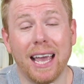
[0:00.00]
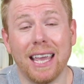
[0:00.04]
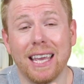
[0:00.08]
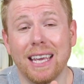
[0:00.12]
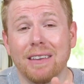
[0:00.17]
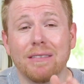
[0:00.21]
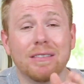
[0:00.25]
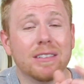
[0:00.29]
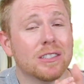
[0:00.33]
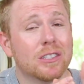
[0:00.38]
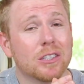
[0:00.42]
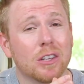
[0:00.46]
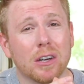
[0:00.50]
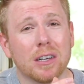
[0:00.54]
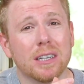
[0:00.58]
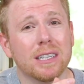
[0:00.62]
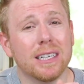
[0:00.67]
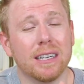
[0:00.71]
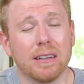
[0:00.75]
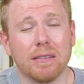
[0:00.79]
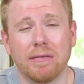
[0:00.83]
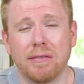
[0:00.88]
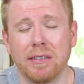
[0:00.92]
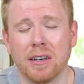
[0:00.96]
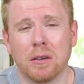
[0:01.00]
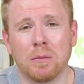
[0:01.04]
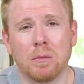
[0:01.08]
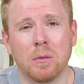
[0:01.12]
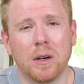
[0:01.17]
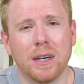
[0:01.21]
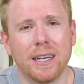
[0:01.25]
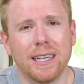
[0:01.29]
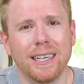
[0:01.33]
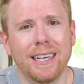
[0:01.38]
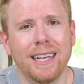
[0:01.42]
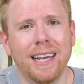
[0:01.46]
I even started to film
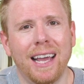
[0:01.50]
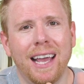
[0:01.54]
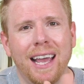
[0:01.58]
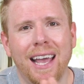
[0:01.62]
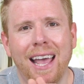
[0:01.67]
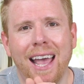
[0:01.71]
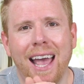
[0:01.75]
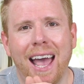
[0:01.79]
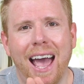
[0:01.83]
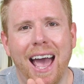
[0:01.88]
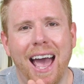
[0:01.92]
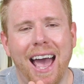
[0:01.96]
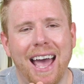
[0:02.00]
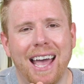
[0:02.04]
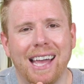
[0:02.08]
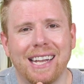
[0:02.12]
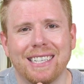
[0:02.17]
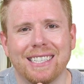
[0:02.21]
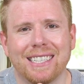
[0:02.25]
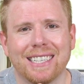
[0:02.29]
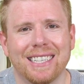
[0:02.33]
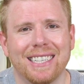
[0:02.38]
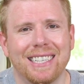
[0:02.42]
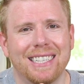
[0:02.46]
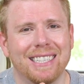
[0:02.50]
one, and